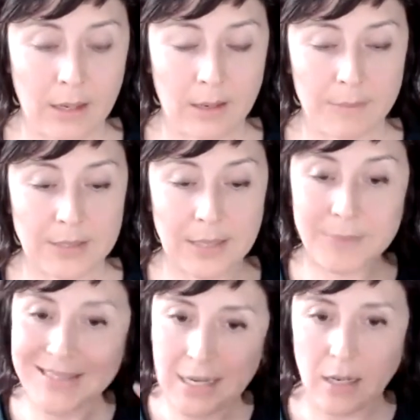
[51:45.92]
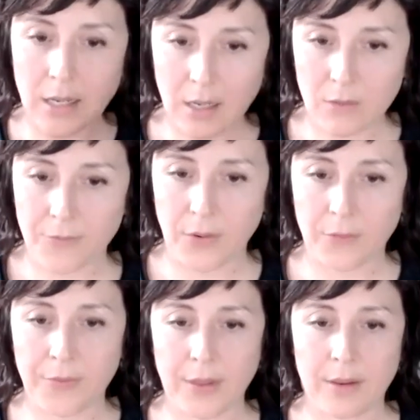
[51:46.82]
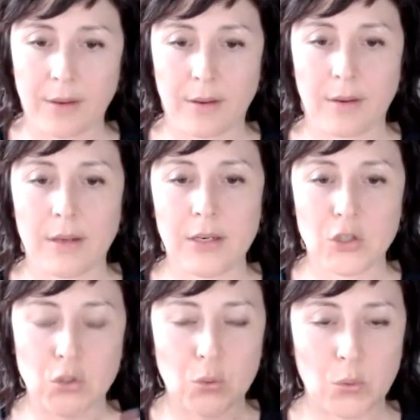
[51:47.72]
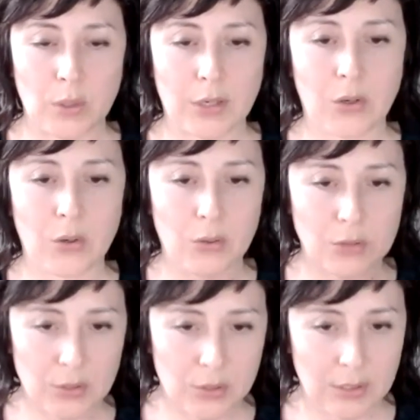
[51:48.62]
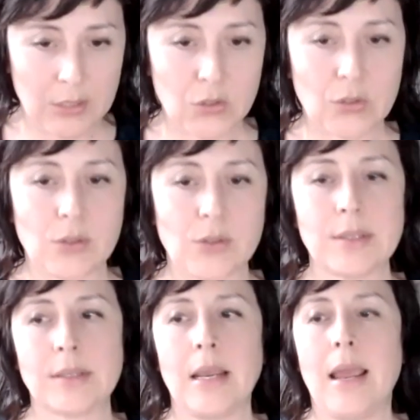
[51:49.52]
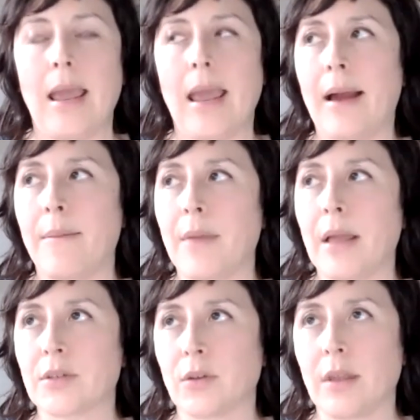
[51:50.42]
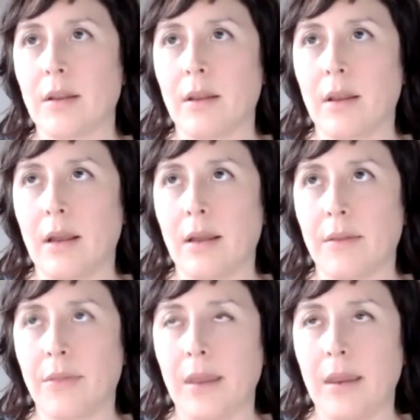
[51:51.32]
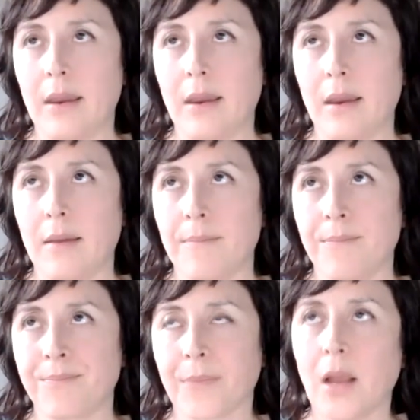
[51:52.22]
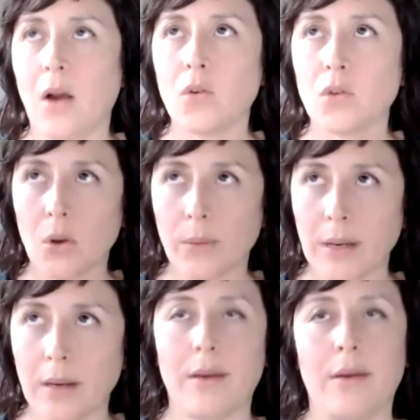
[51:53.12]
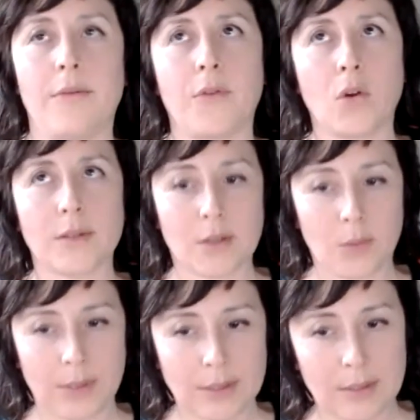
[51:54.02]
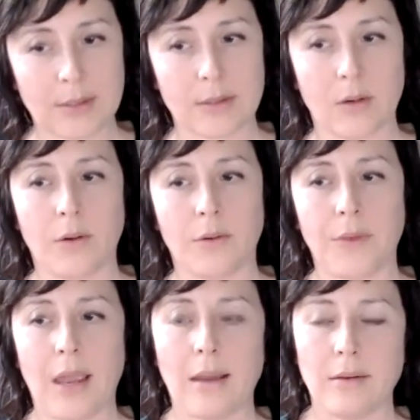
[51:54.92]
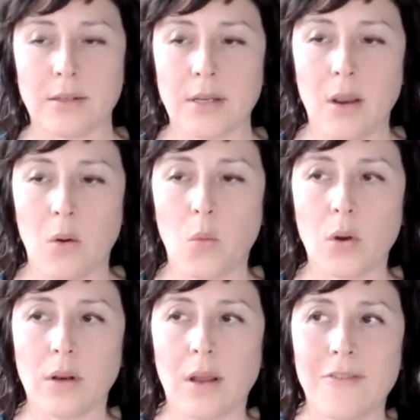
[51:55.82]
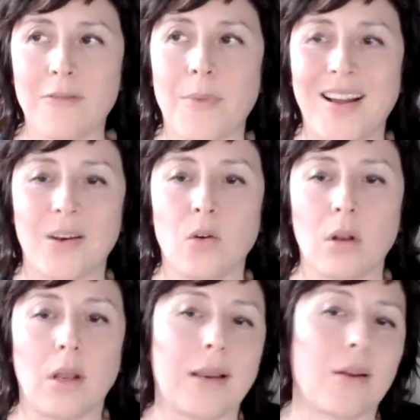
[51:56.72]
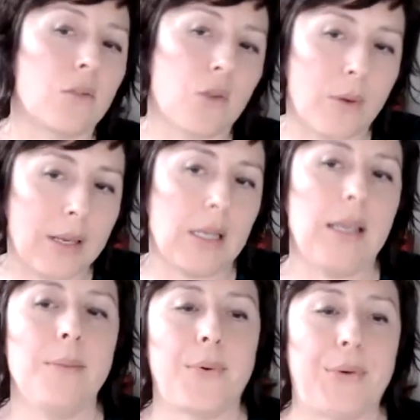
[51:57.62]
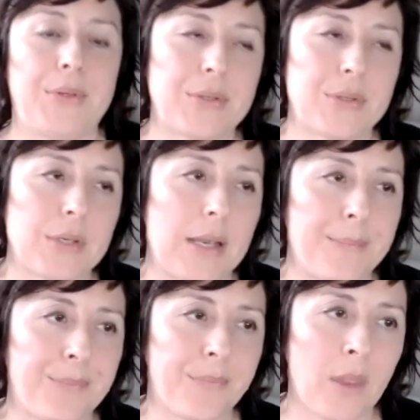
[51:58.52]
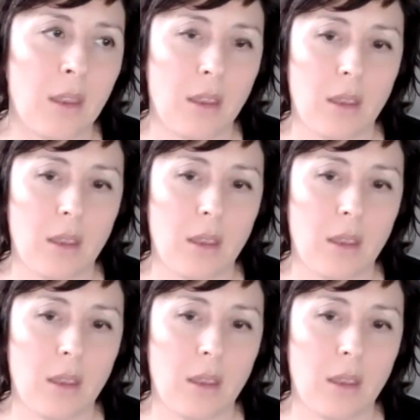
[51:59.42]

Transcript: um, some settling of, of the initial acute issues um, so that uh, the ongoing kind of consequences of and what life might look like ongoingly post um,